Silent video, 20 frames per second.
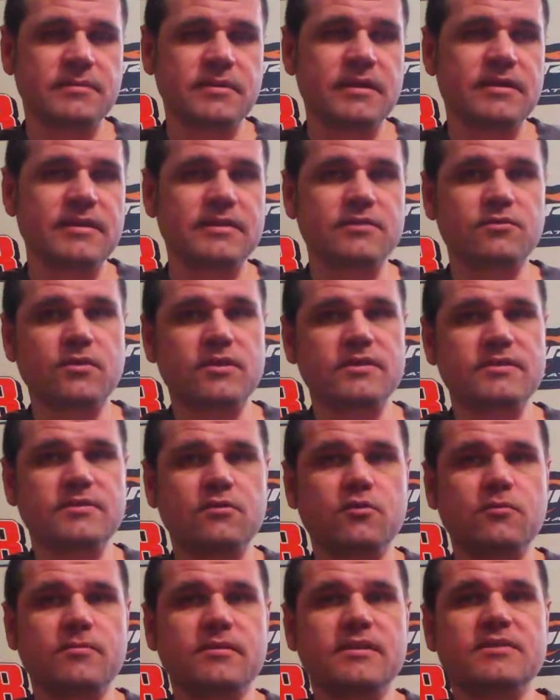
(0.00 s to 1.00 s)
distress
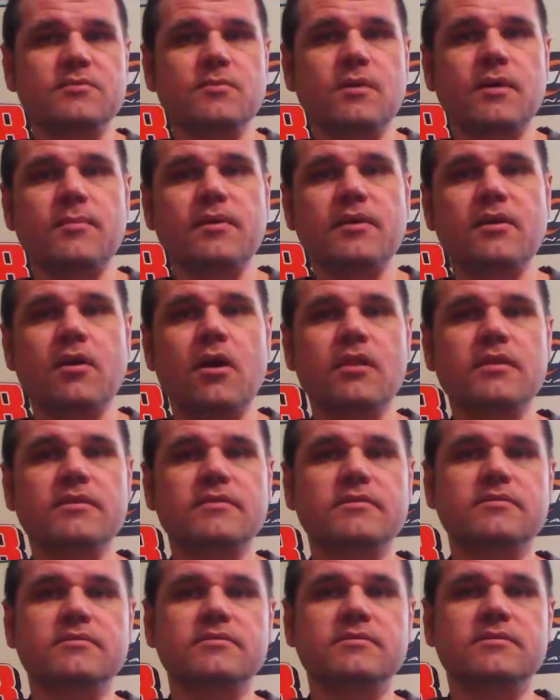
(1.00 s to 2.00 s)
tube, and this is why we call it
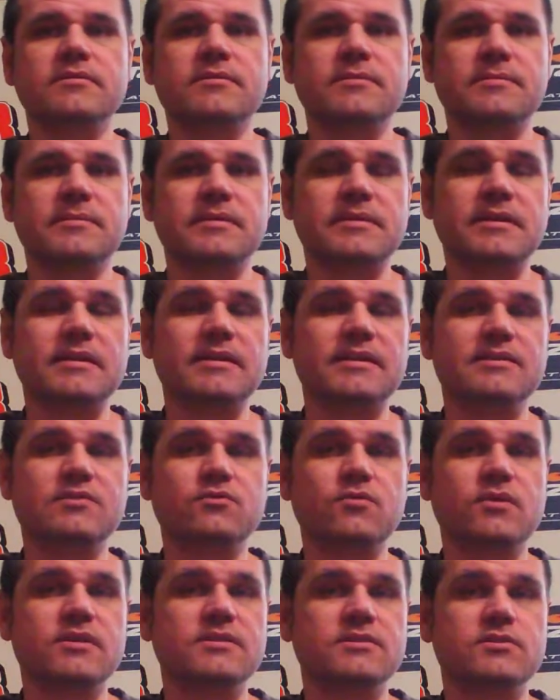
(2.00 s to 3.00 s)
the
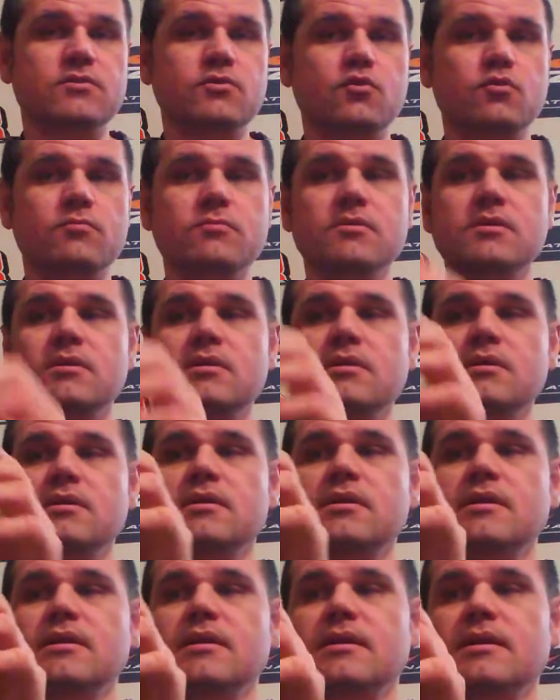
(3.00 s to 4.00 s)
distress tube.
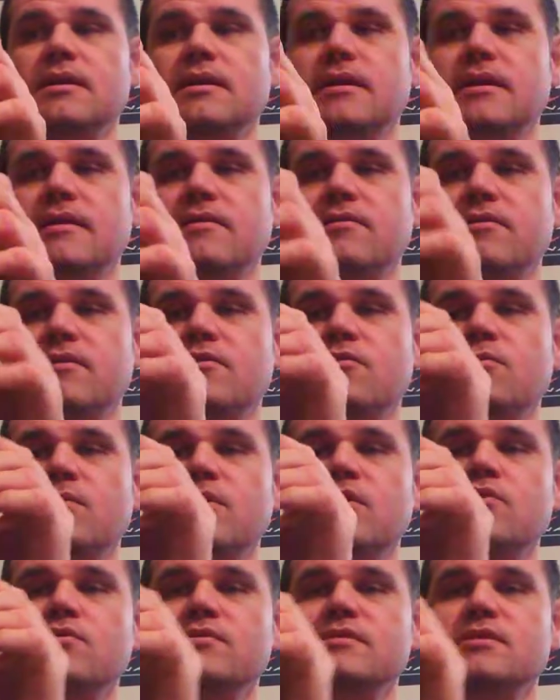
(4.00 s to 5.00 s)
It's because we
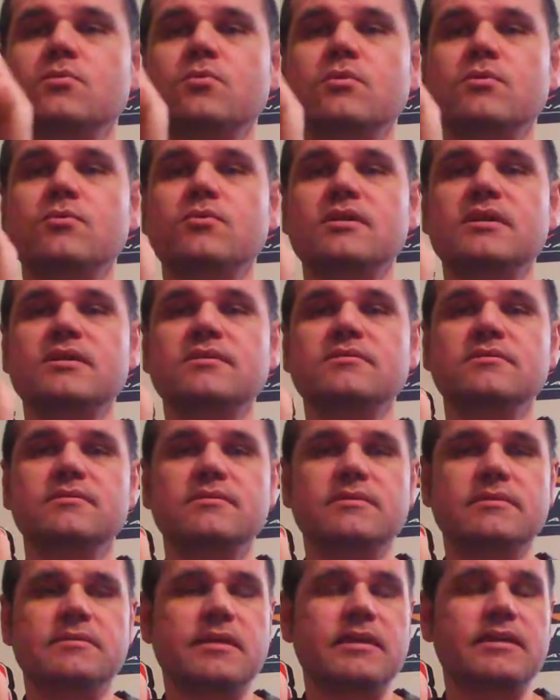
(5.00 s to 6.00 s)
use it when we're in
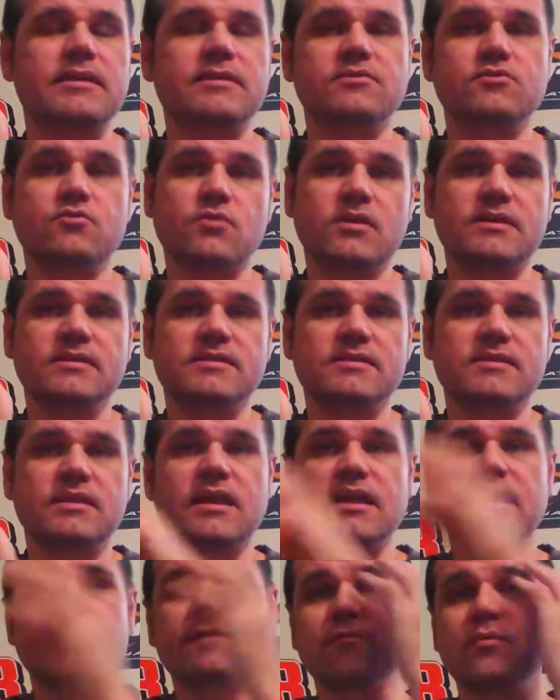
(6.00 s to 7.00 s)
distress,
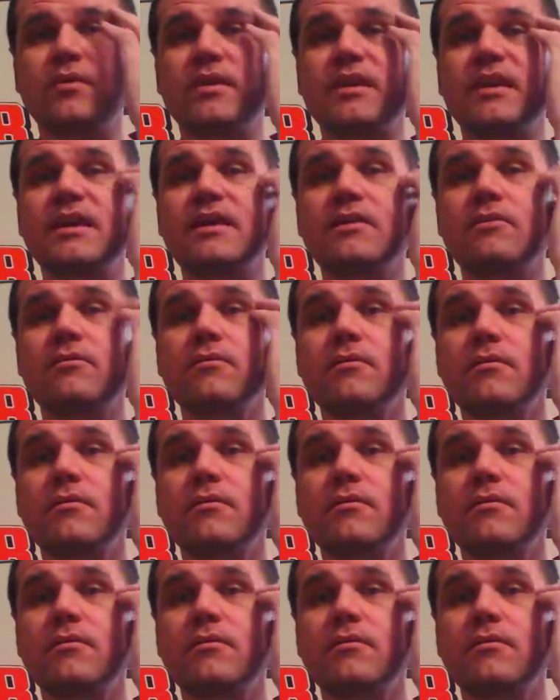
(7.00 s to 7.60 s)
like if we get